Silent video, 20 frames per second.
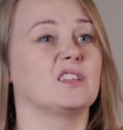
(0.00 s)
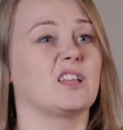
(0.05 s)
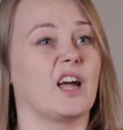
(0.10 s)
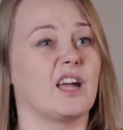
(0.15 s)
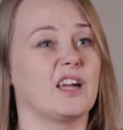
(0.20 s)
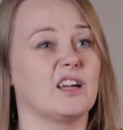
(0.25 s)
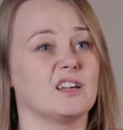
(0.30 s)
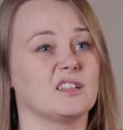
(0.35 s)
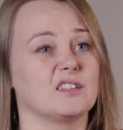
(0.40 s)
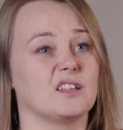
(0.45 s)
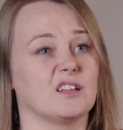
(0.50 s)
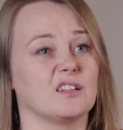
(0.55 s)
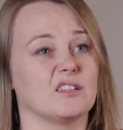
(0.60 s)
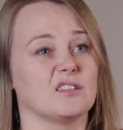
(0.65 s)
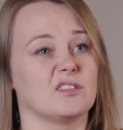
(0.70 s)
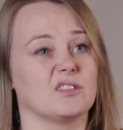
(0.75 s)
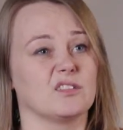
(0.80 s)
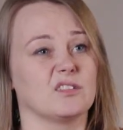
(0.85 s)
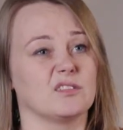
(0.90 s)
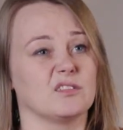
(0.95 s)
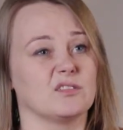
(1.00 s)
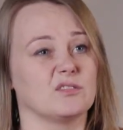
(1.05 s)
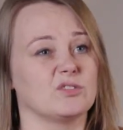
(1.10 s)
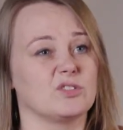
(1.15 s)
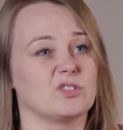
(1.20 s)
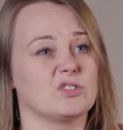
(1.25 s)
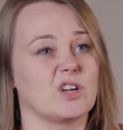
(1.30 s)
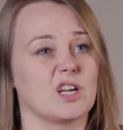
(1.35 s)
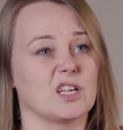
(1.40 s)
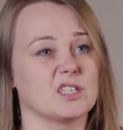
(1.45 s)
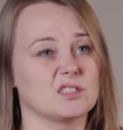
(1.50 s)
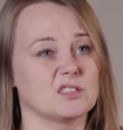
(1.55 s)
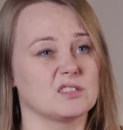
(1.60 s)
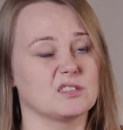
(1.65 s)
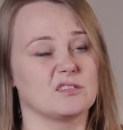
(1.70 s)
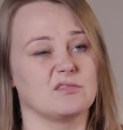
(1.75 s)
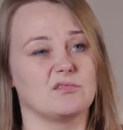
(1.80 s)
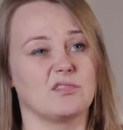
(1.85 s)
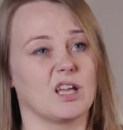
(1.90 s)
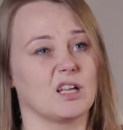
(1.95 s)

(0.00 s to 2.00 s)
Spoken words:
tired and stressed,